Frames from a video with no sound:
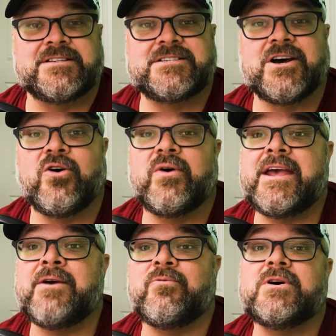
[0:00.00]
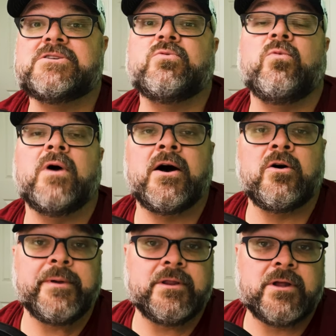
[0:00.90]
So it was
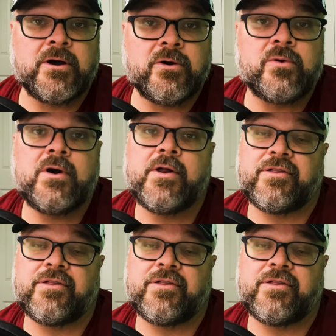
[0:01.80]
well below